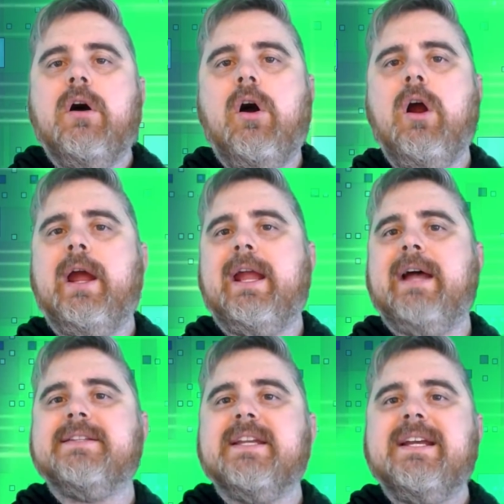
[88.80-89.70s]
All right,
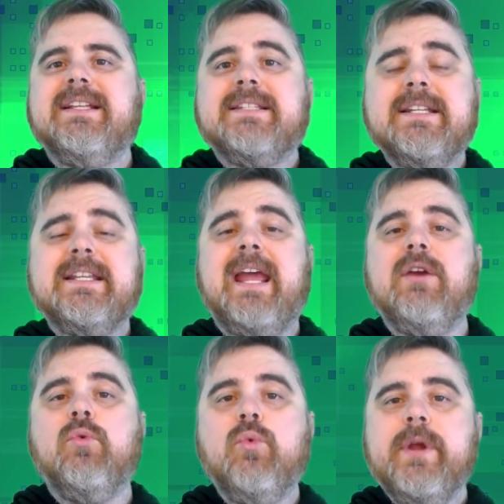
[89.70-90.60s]
guys, today
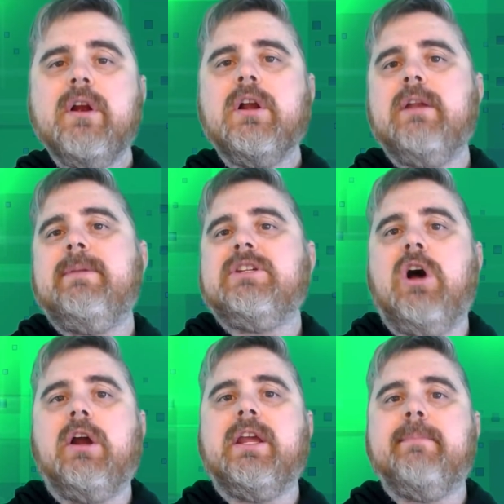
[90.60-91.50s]
we are going to be
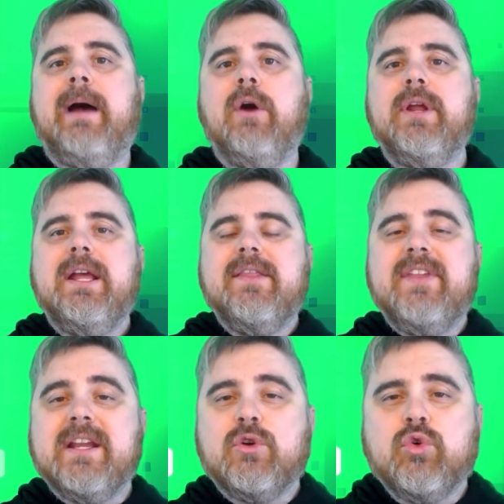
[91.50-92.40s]
talking about
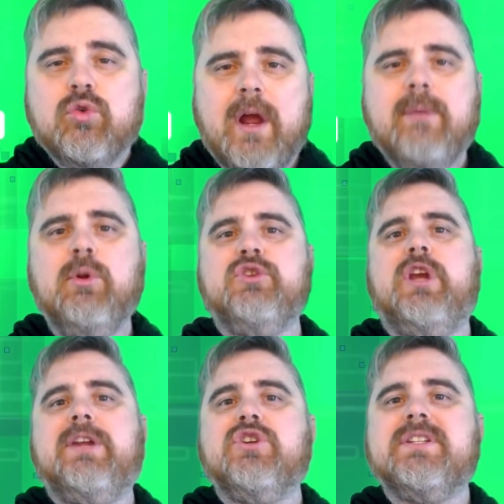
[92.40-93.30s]
the incredible
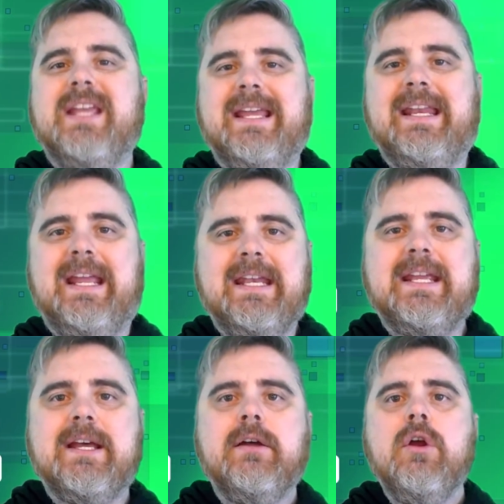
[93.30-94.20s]
changes in
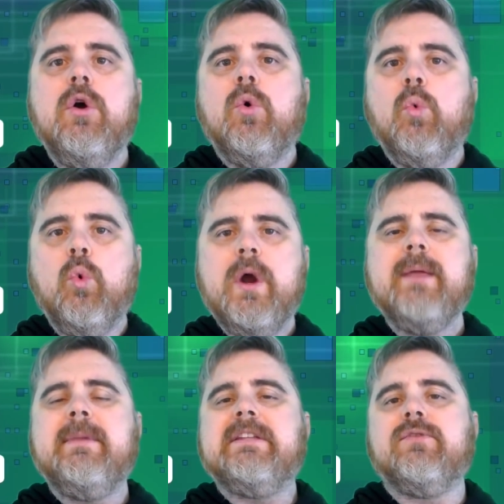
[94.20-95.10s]
India, what
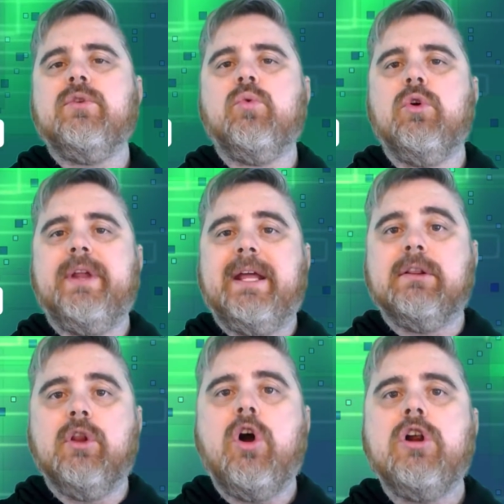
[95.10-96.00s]
it means for the world at
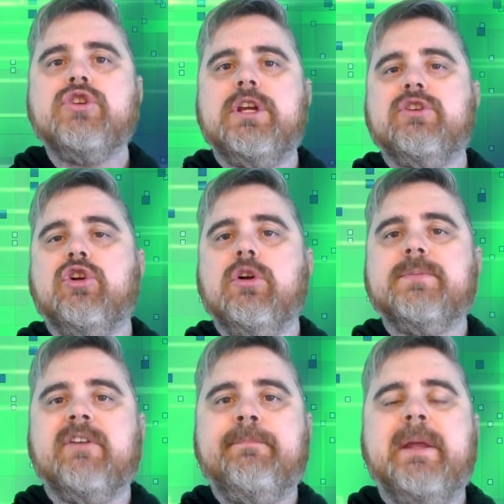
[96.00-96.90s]
large in
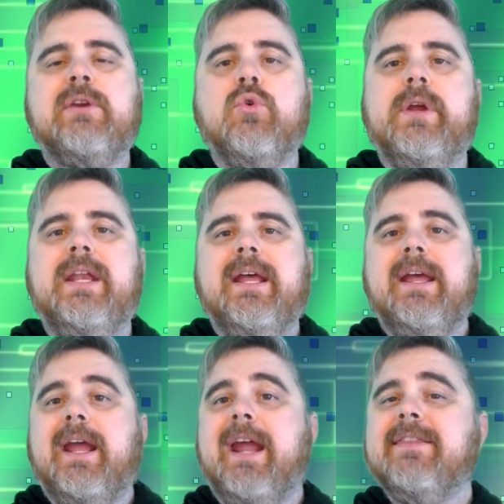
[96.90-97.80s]
terms of Bitcoin,
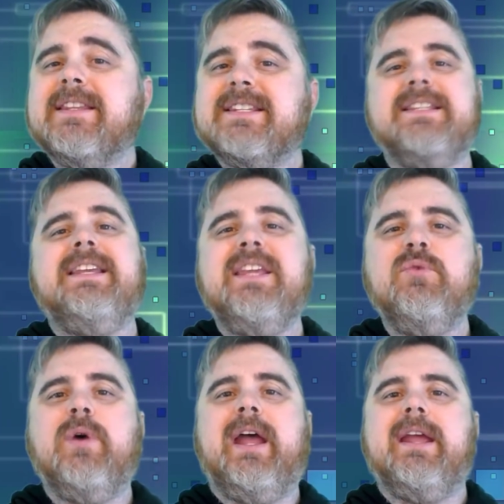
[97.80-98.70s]
and the sneaky
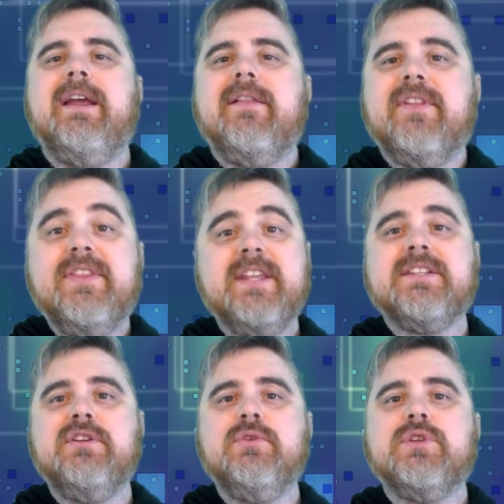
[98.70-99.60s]
way that this
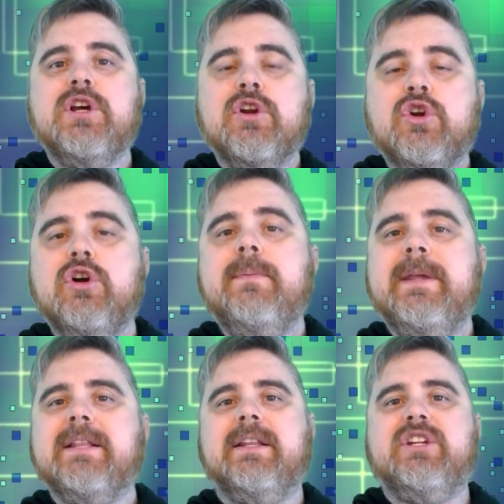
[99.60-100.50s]
news could be
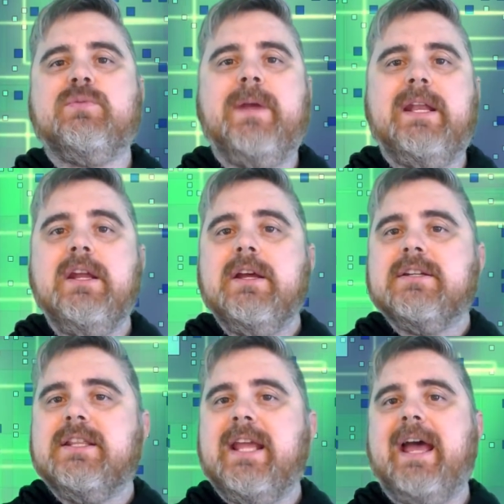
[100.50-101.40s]
the linchpin
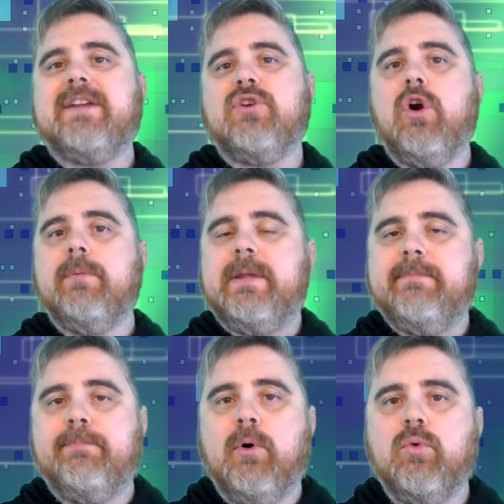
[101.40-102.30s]
to the
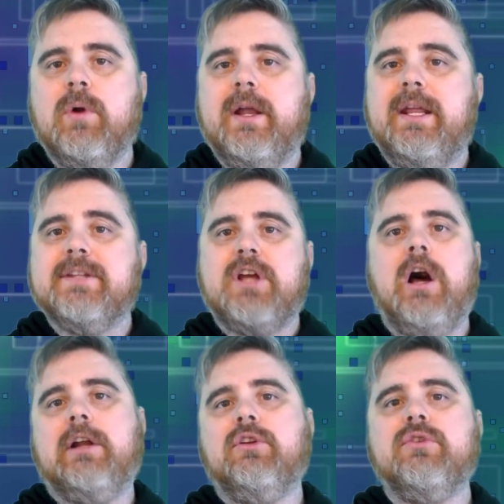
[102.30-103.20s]
XRP bull run its
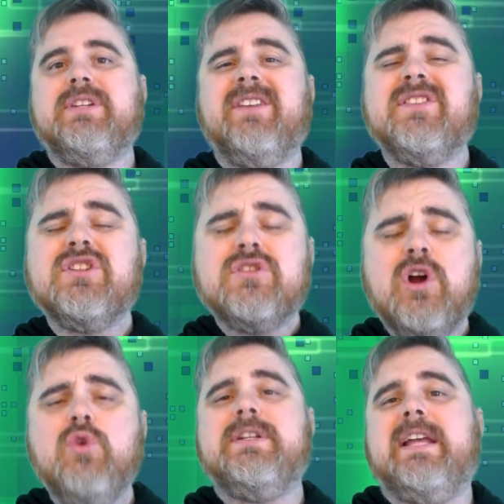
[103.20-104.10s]
hodlers have
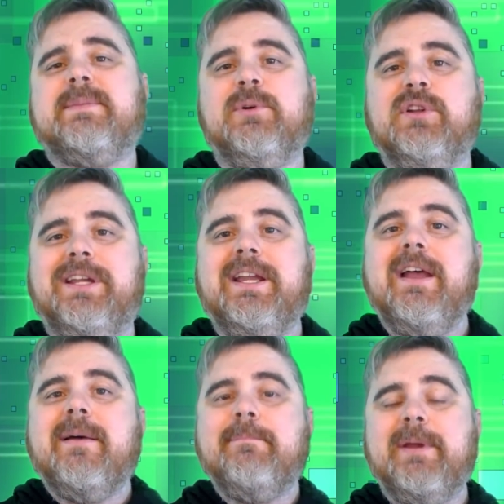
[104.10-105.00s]
so desperately
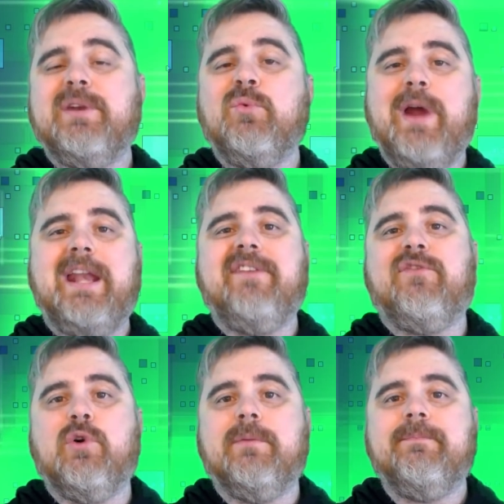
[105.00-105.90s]
been waiting for.